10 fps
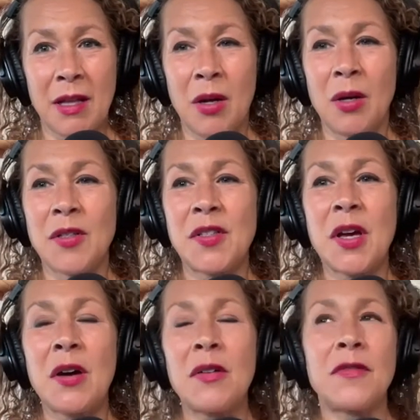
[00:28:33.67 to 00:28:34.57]

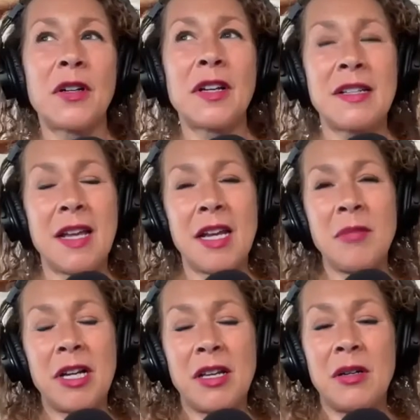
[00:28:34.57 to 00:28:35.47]
So for
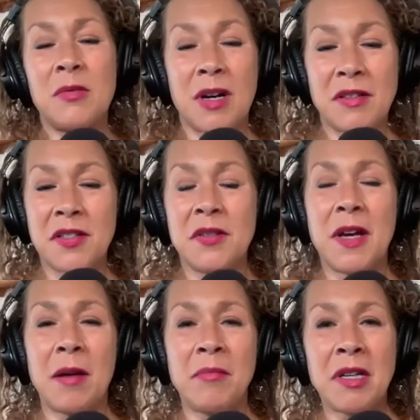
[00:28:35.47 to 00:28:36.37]
anybody who wants to
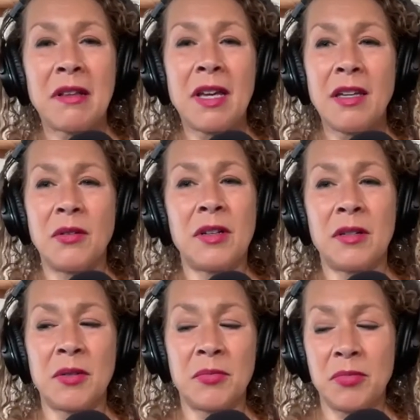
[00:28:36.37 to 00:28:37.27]
emulate
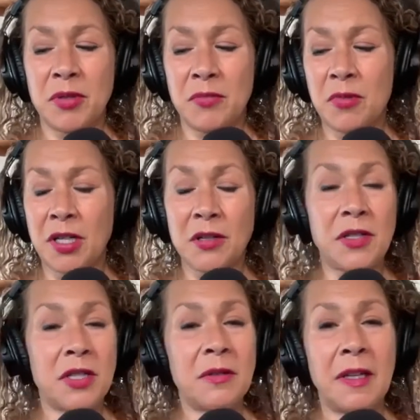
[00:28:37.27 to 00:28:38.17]
your what you're
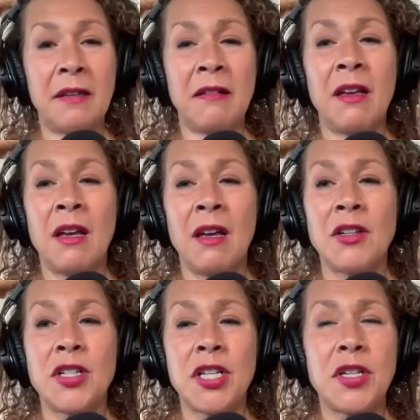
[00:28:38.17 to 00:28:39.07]
doing,
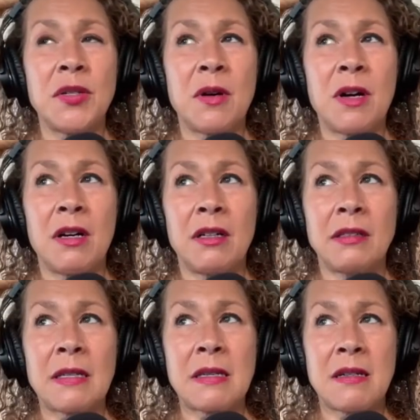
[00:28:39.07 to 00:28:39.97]
did you all
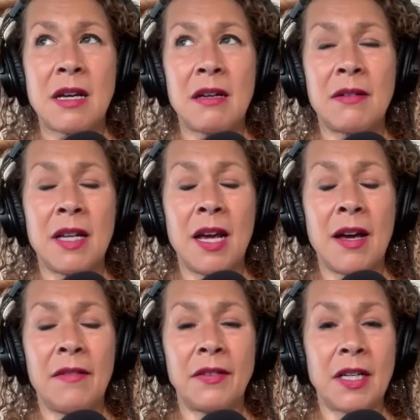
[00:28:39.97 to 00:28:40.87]
sit down and
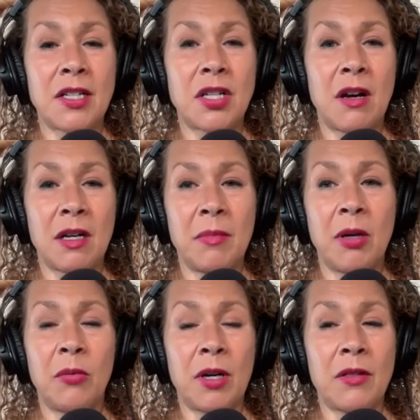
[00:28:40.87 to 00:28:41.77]
have like a talk about
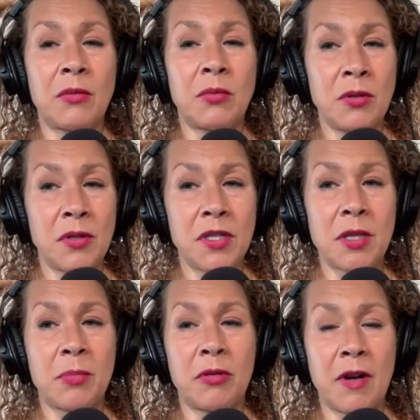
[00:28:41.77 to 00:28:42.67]
what are the rules, the
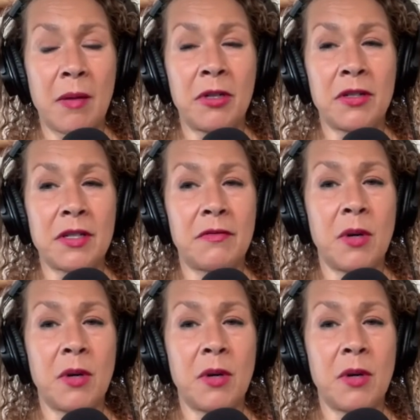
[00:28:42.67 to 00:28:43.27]
parameters of what we're doing?